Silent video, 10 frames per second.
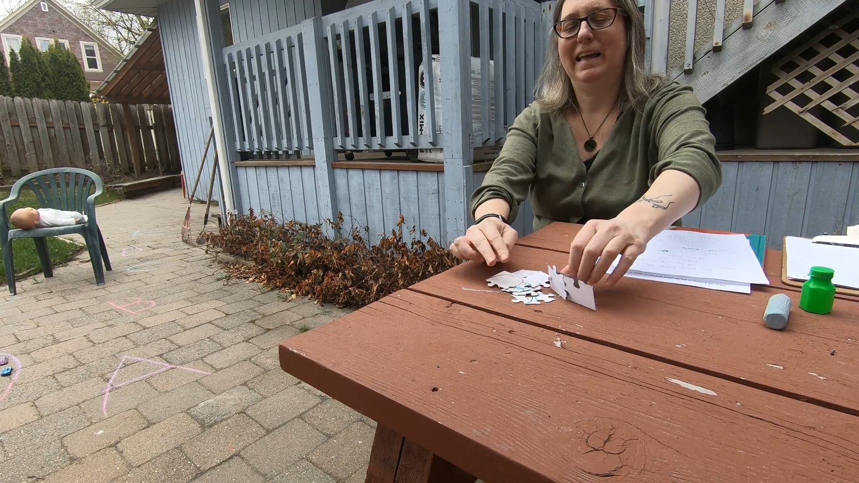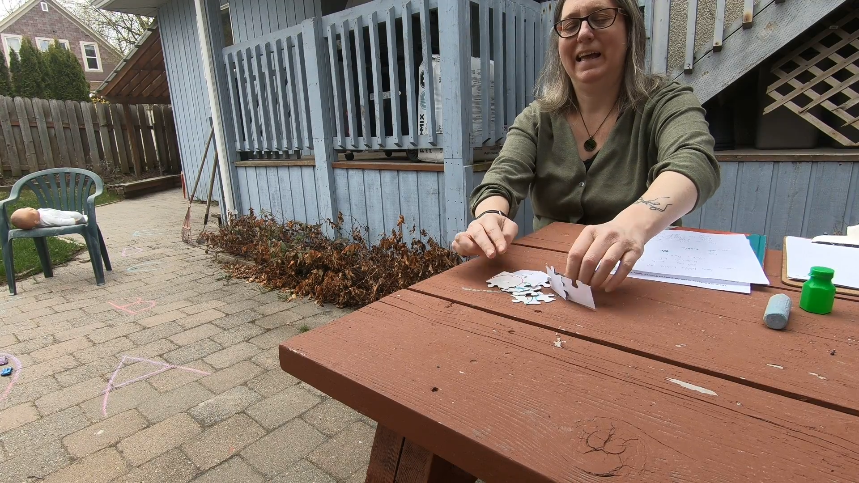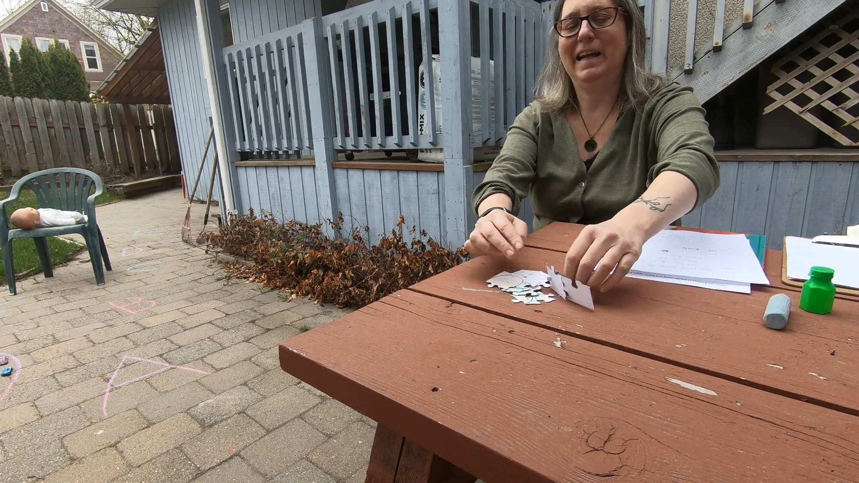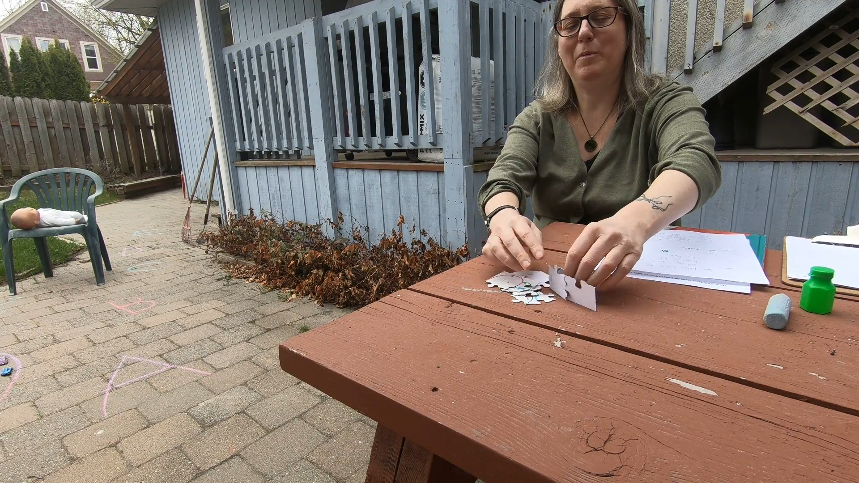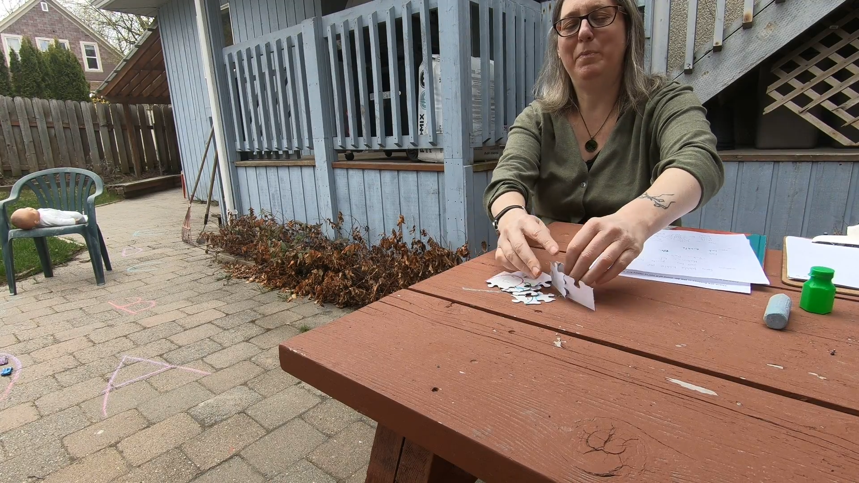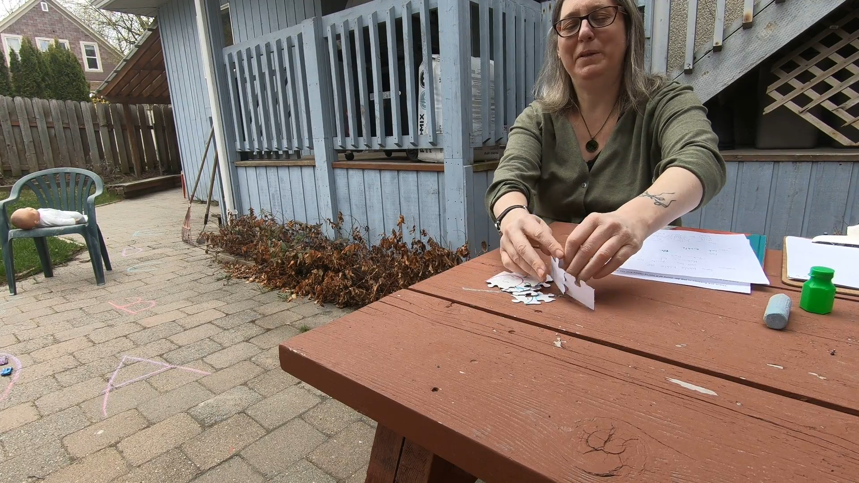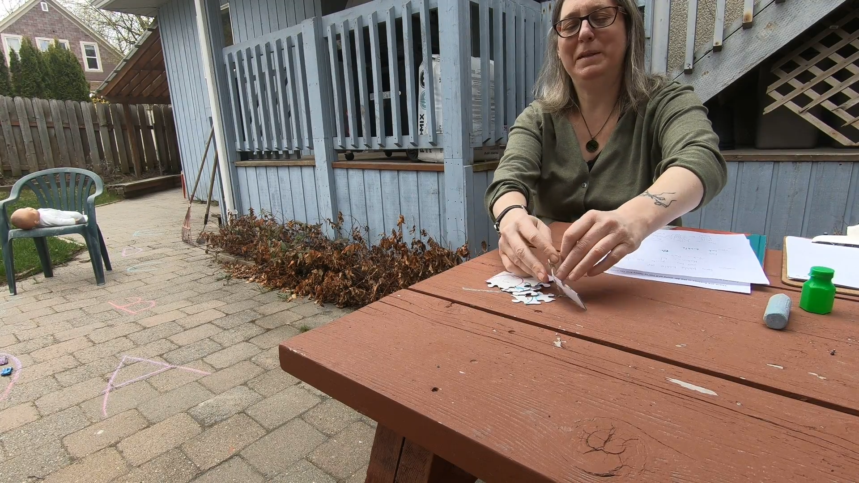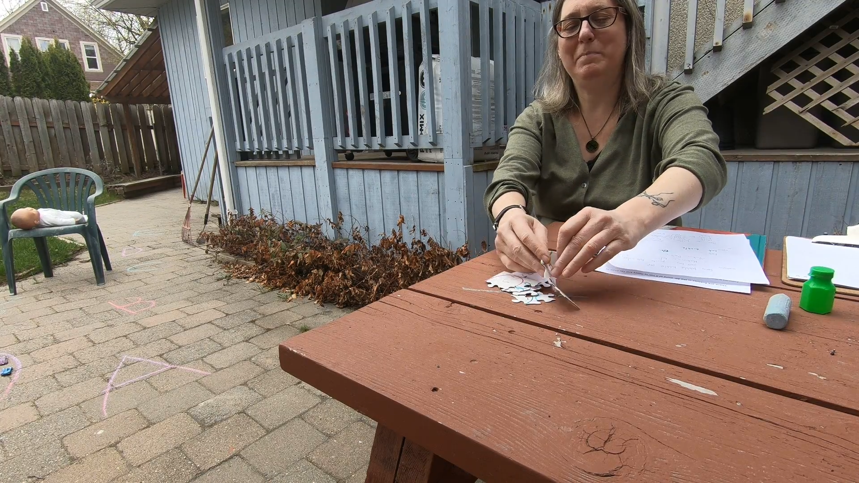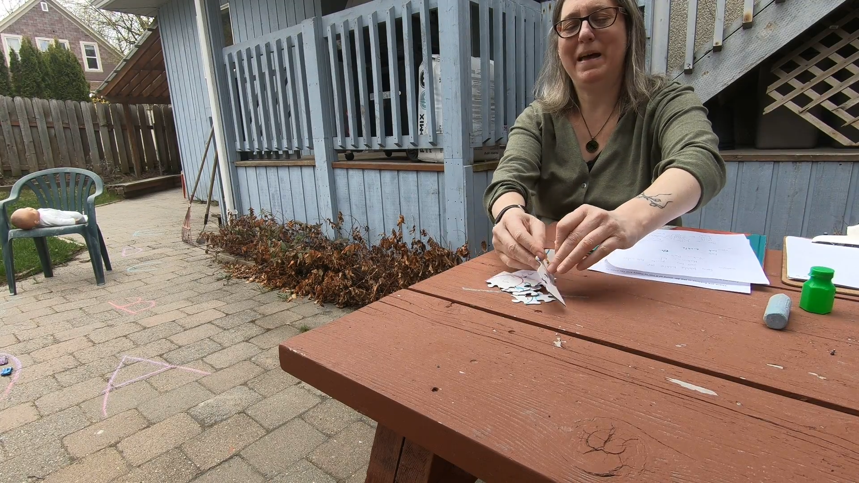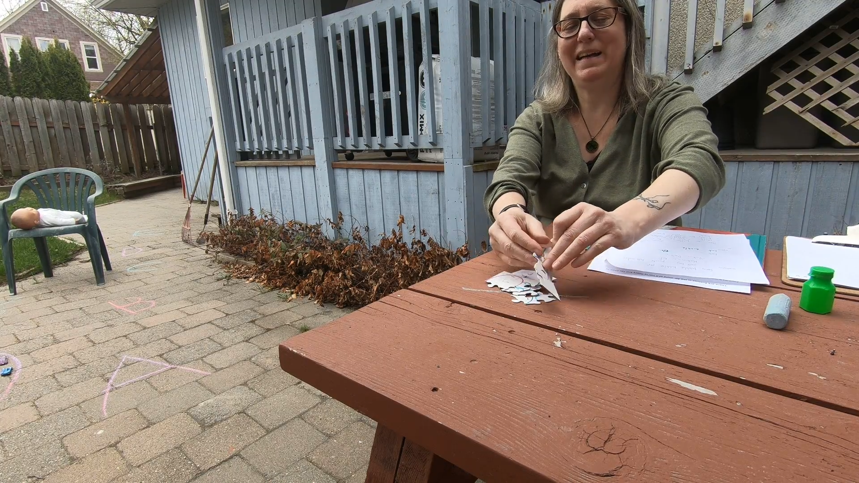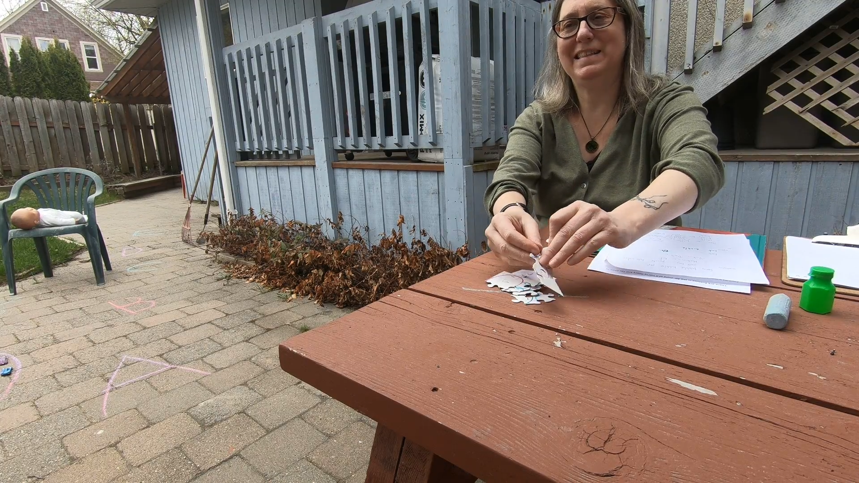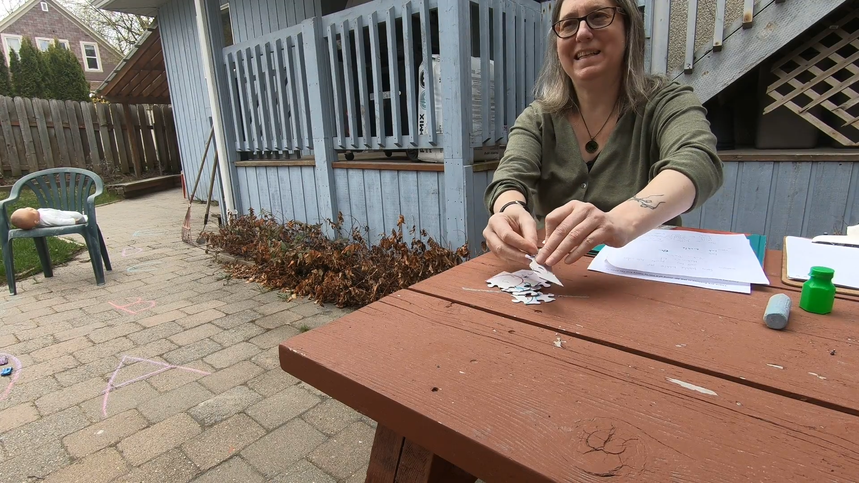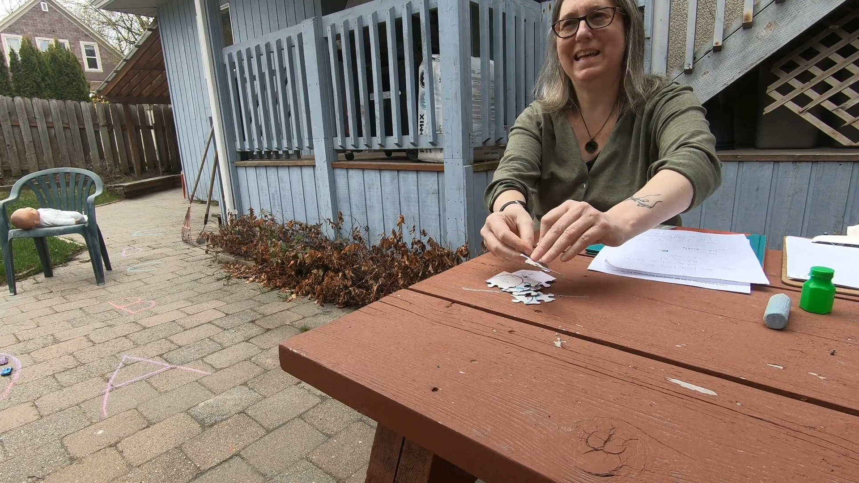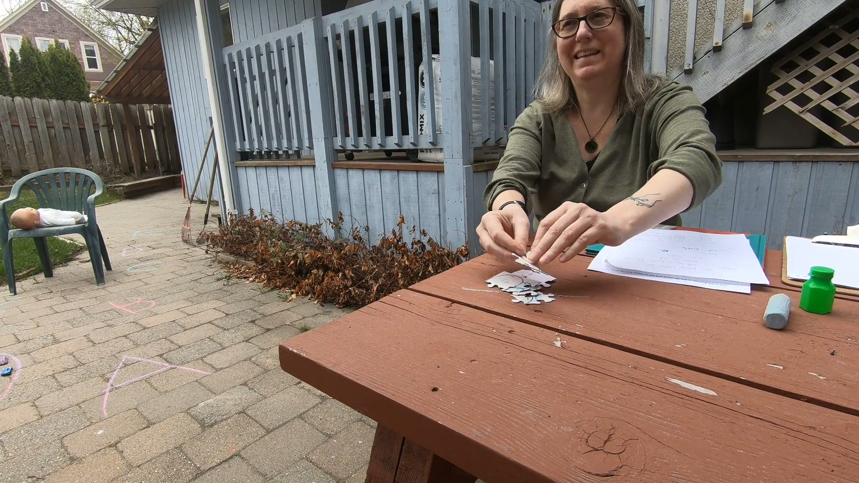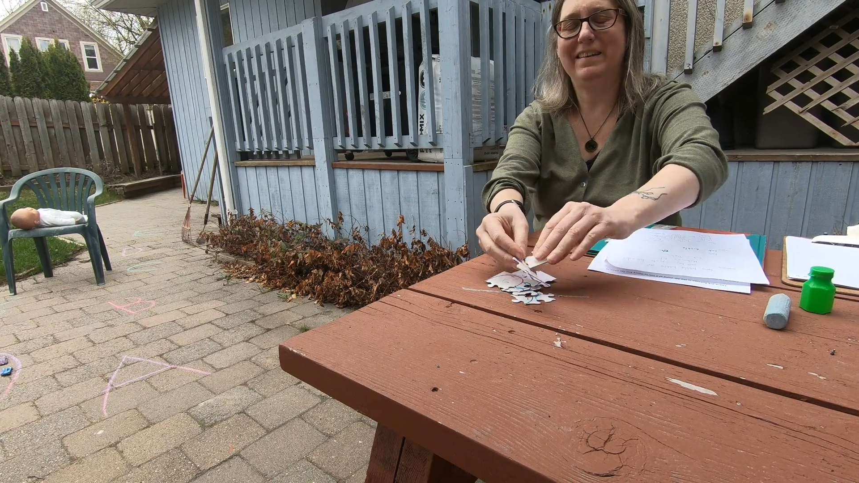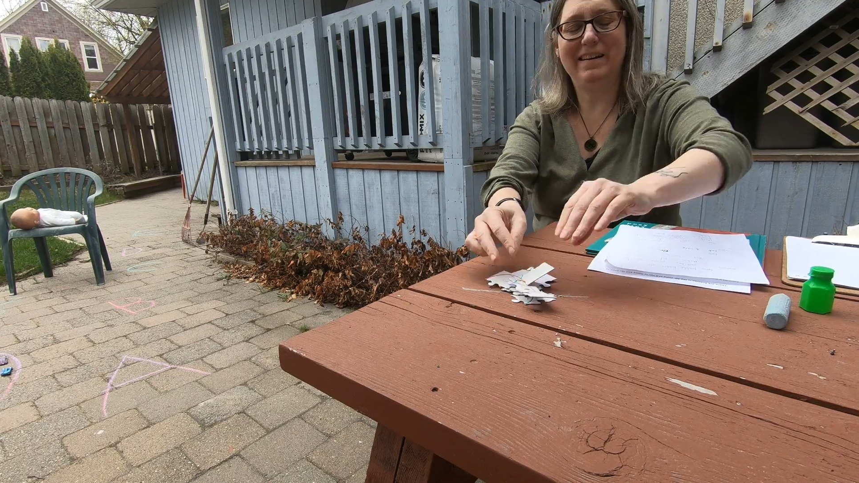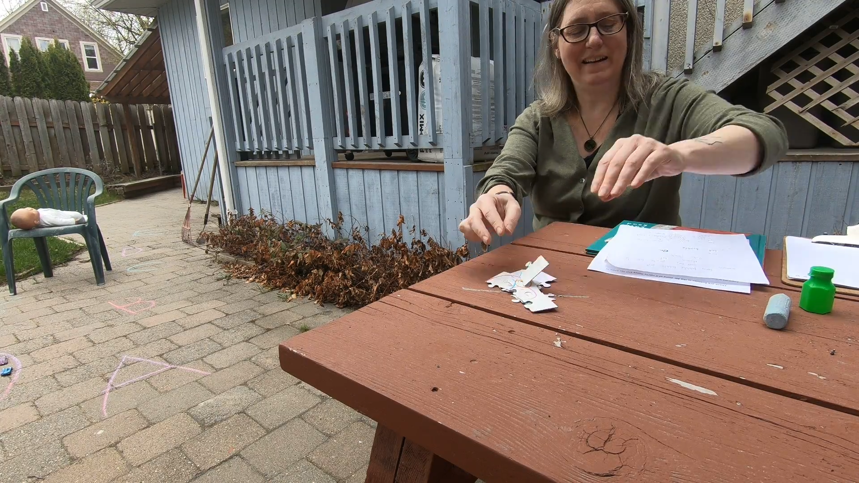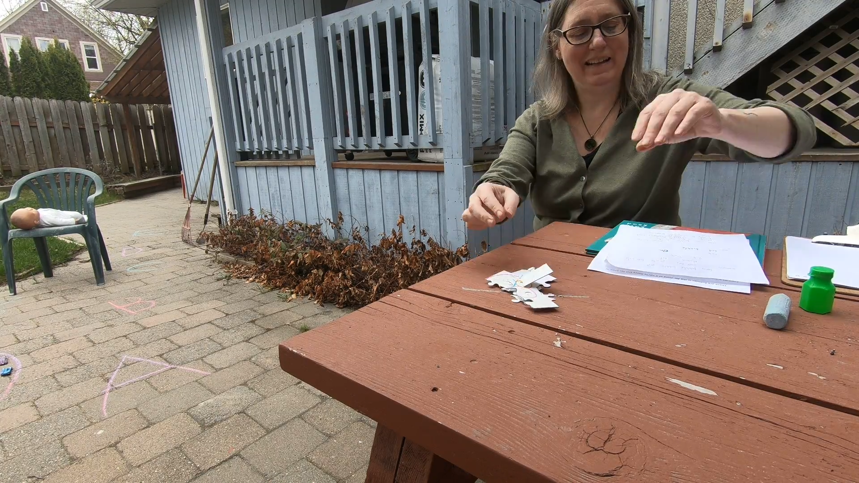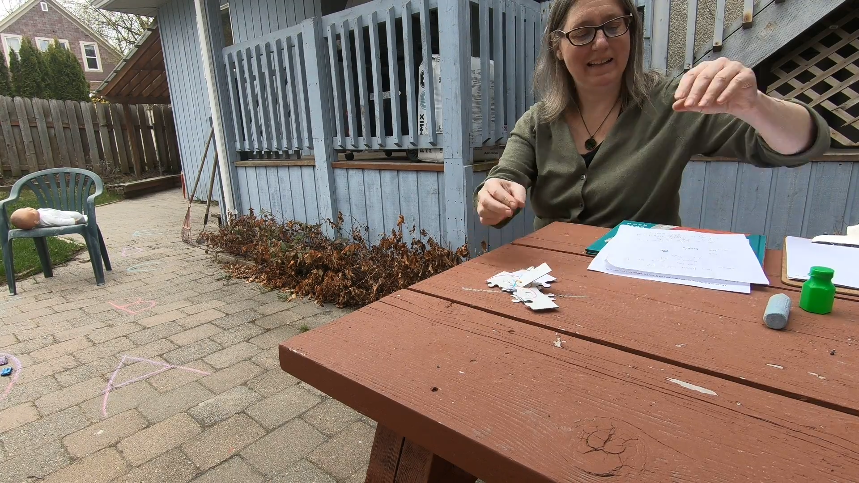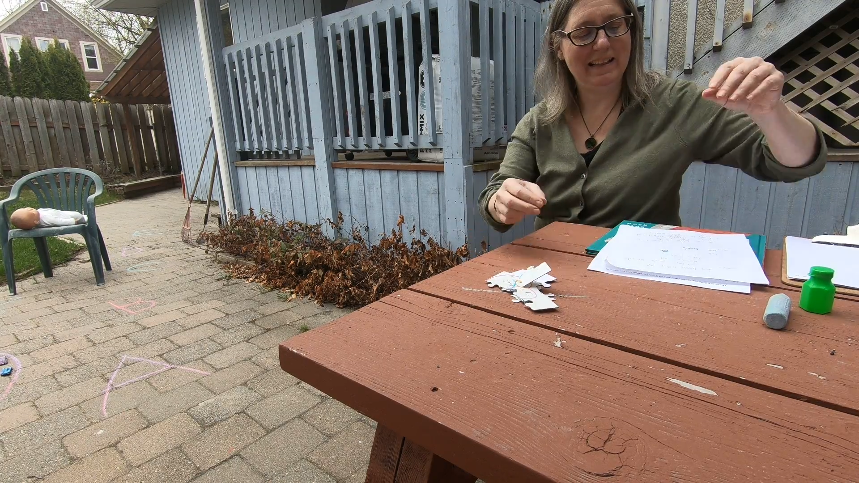And I'll put them back together
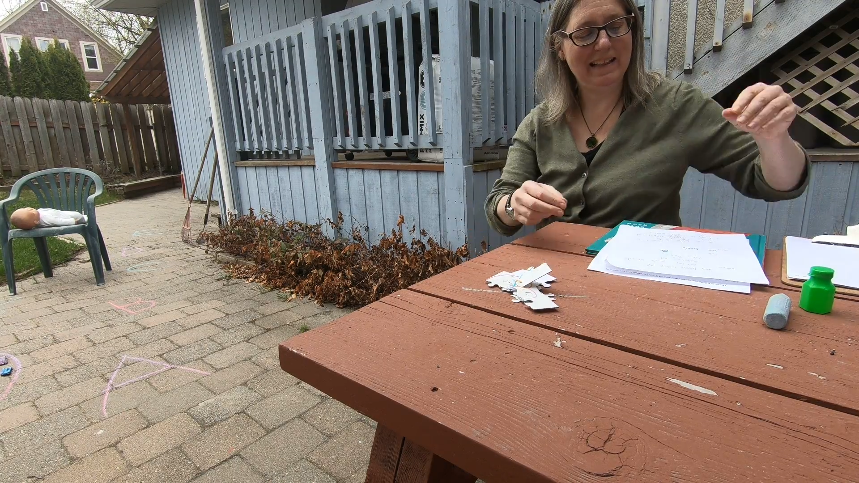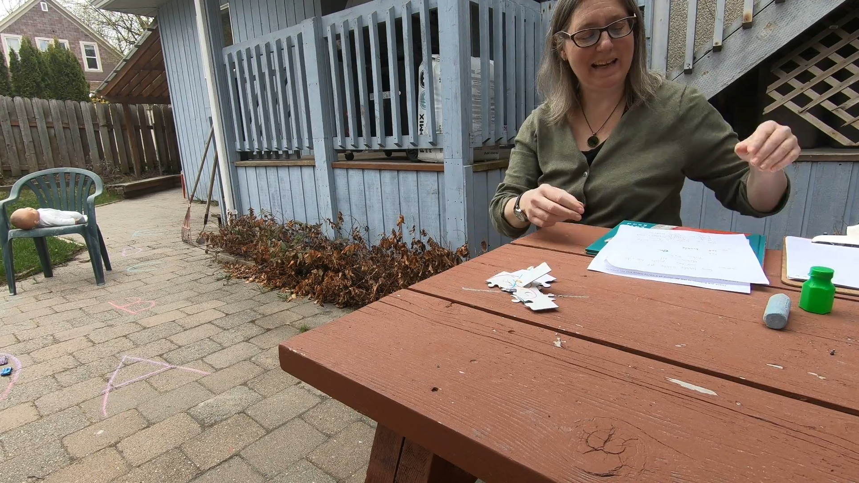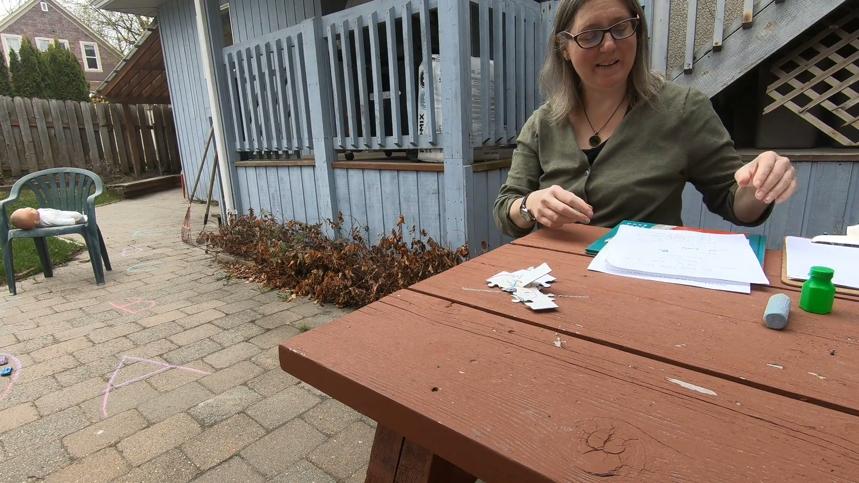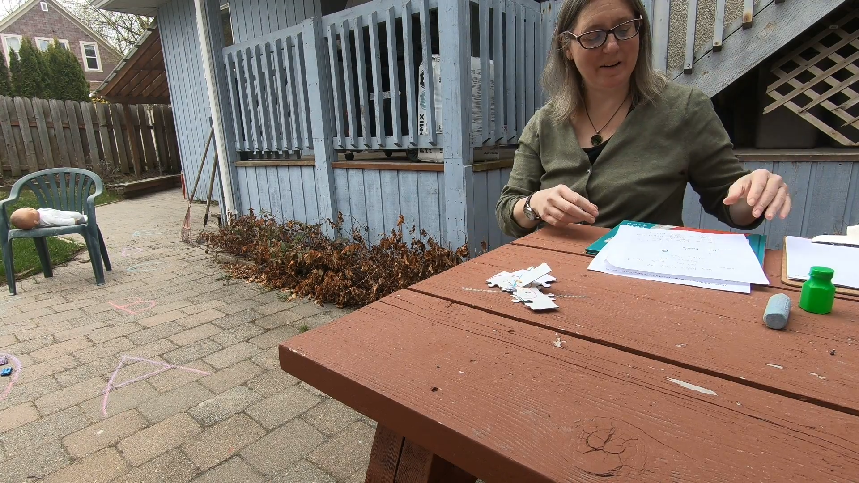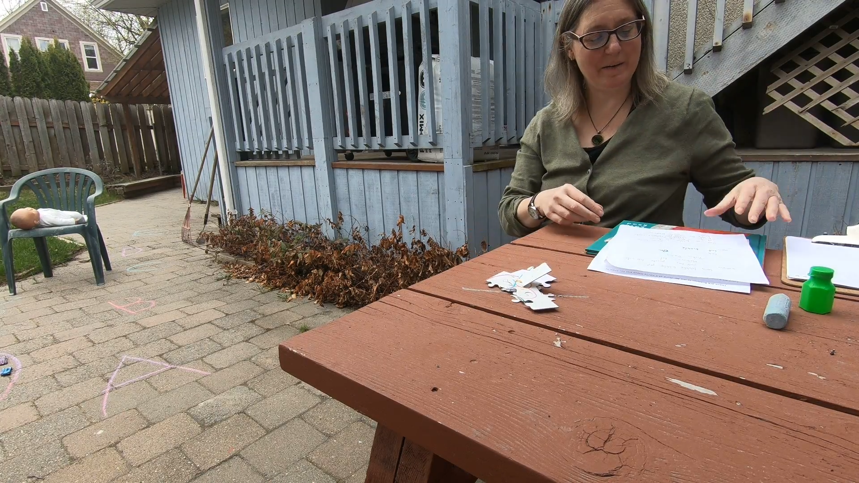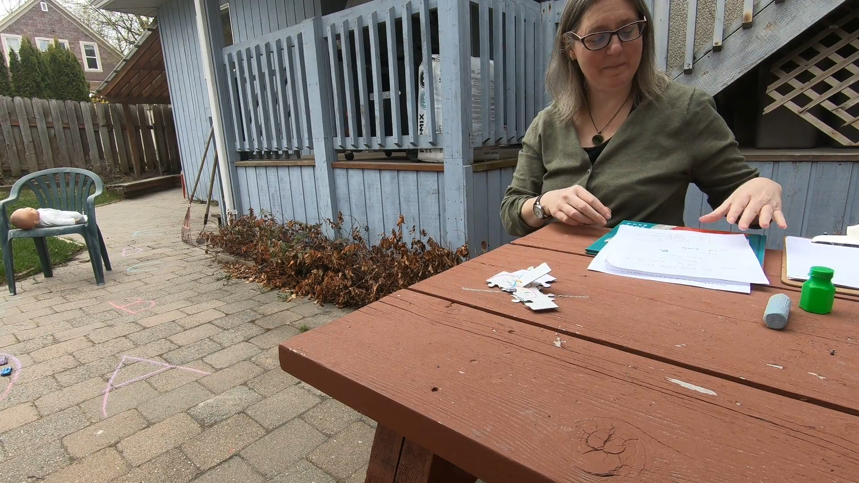later.